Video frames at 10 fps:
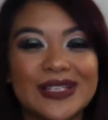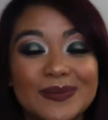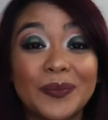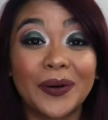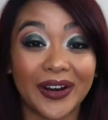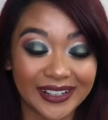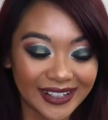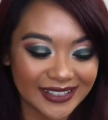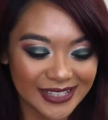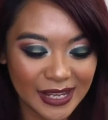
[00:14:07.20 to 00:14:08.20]
this
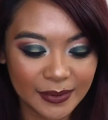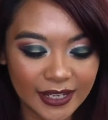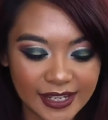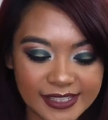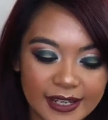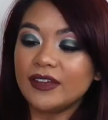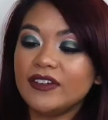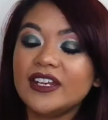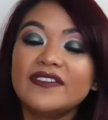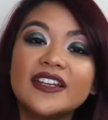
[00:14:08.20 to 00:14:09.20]
product, because
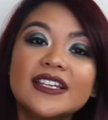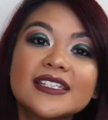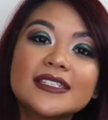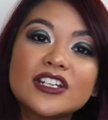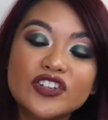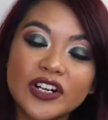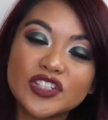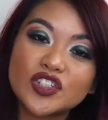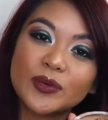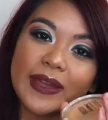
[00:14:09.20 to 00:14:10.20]
even if it is
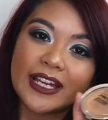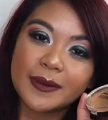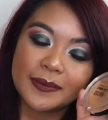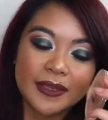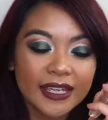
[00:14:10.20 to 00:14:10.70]
drugstore makeup,